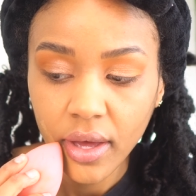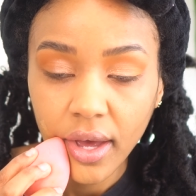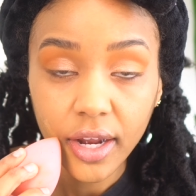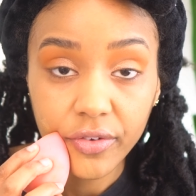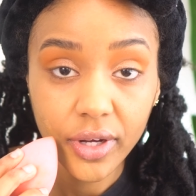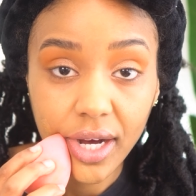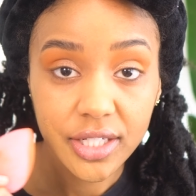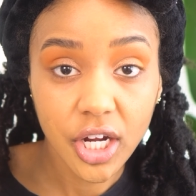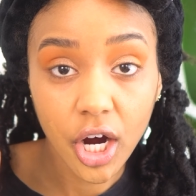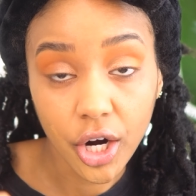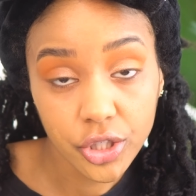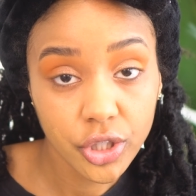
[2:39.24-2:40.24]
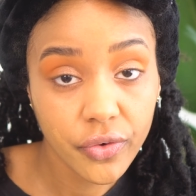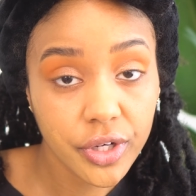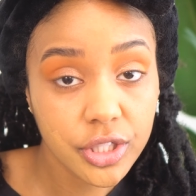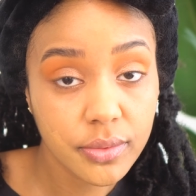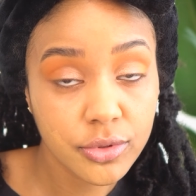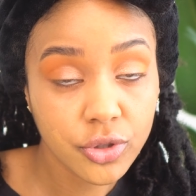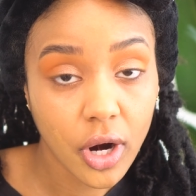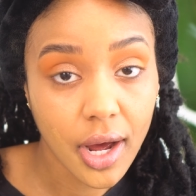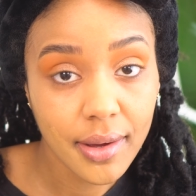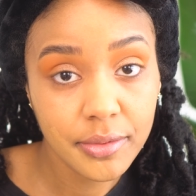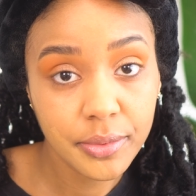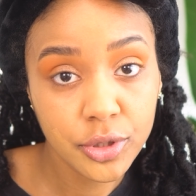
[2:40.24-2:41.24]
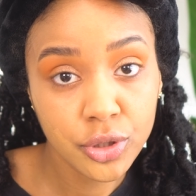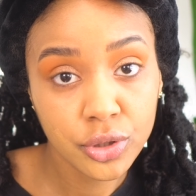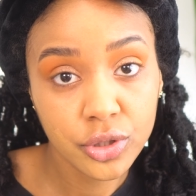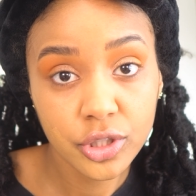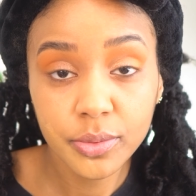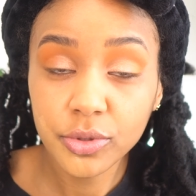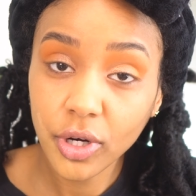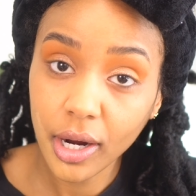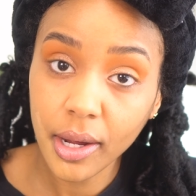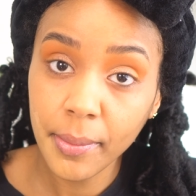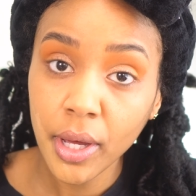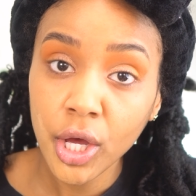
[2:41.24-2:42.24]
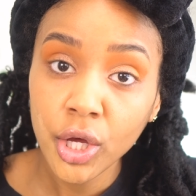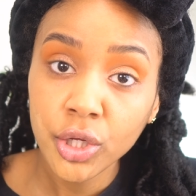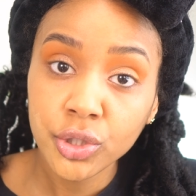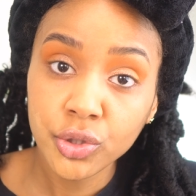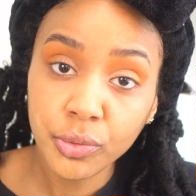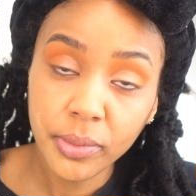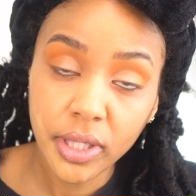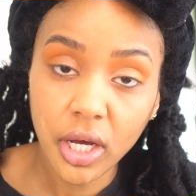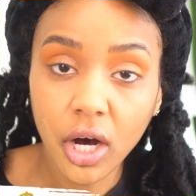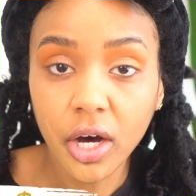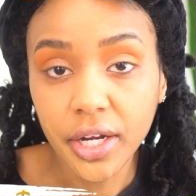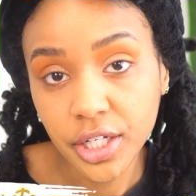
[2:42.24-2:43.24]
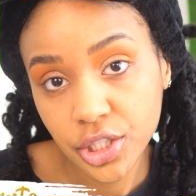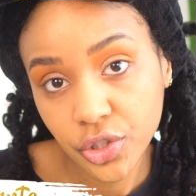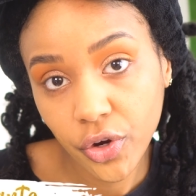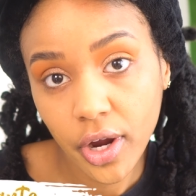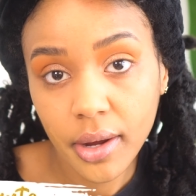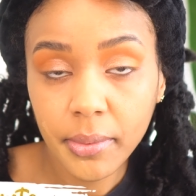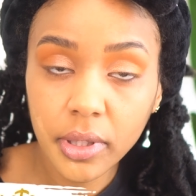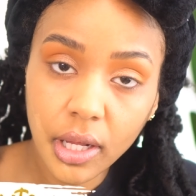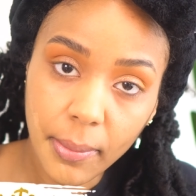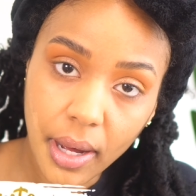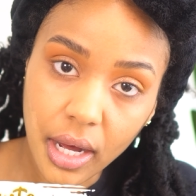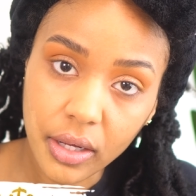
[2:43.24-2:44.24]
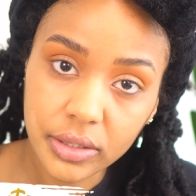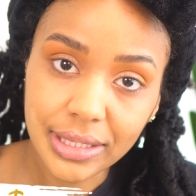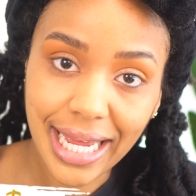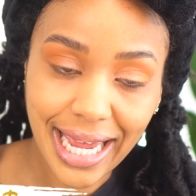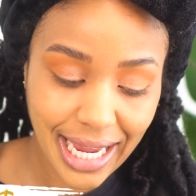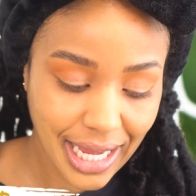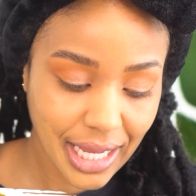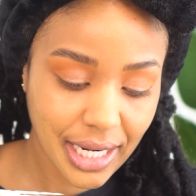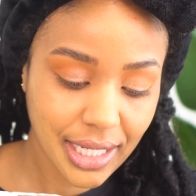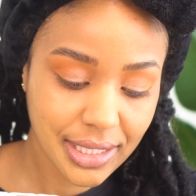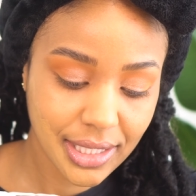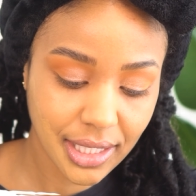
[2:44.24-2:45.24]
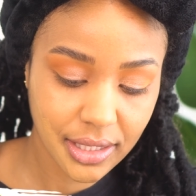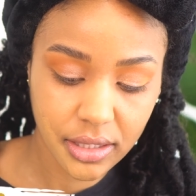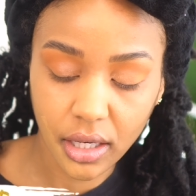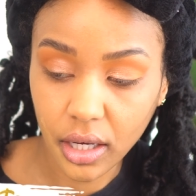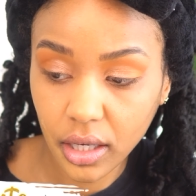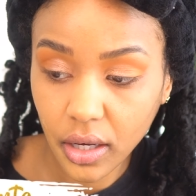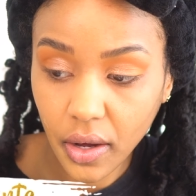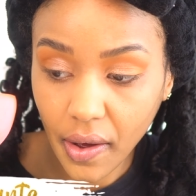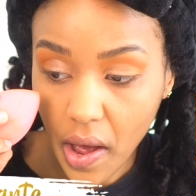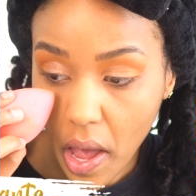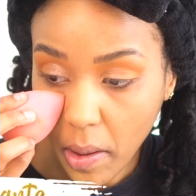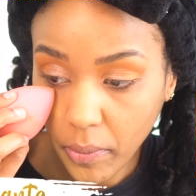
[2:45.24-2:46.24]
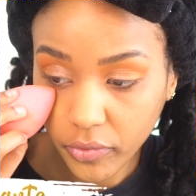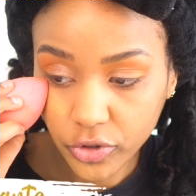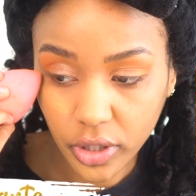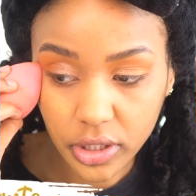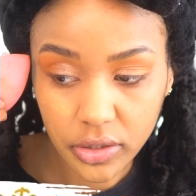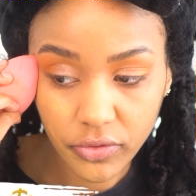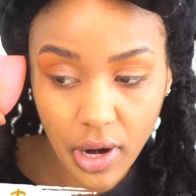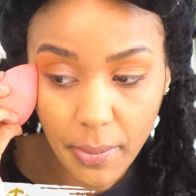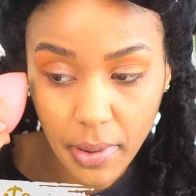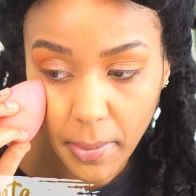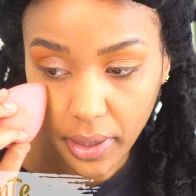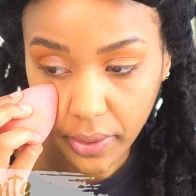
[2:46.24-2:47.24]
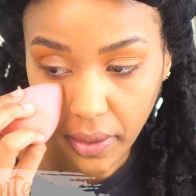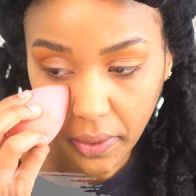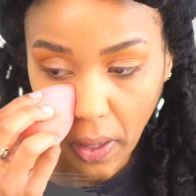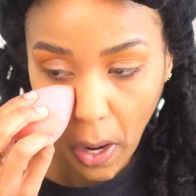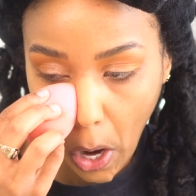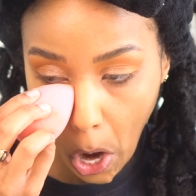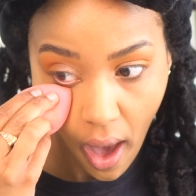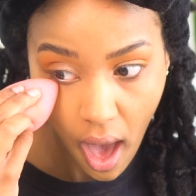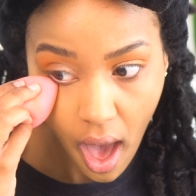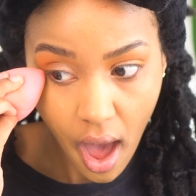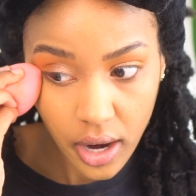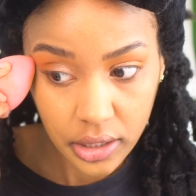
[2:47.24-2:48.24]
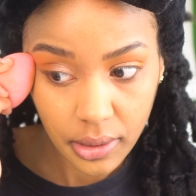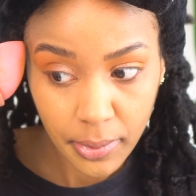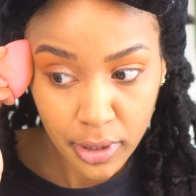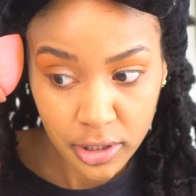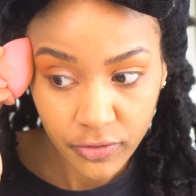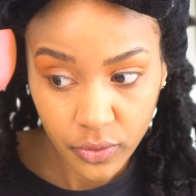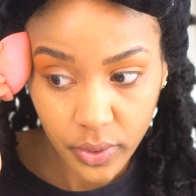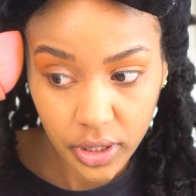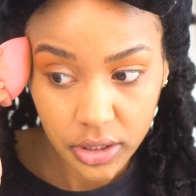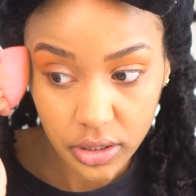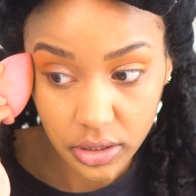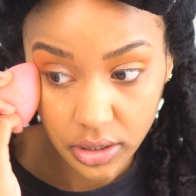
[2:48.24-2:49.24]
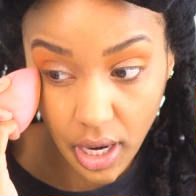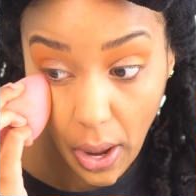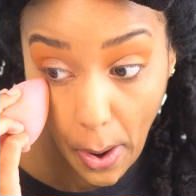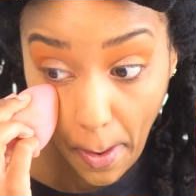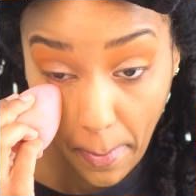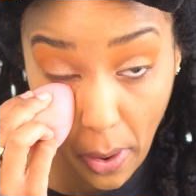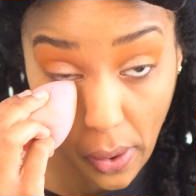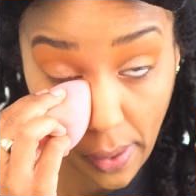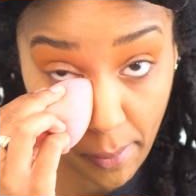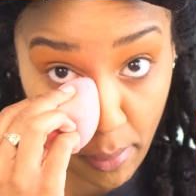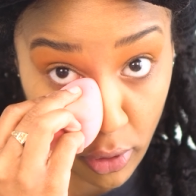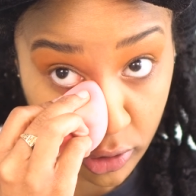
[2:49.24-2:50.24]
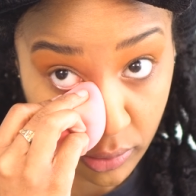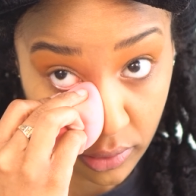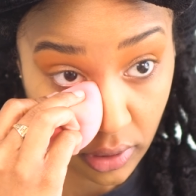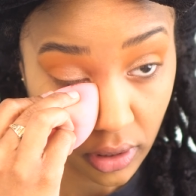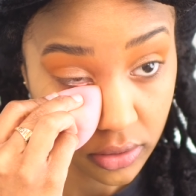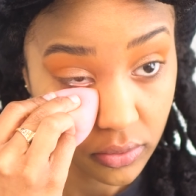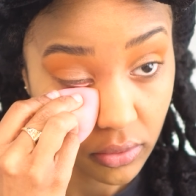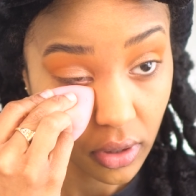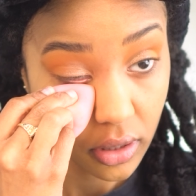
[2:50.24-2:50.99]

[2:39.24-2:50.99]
And if you guys aren't already subscribed, be sure to subscribe to me on Instagram, Clubhouse, and TikTok. I am trying to ramp up my TikTok and Clubhouse if you want to just chat about multiple things.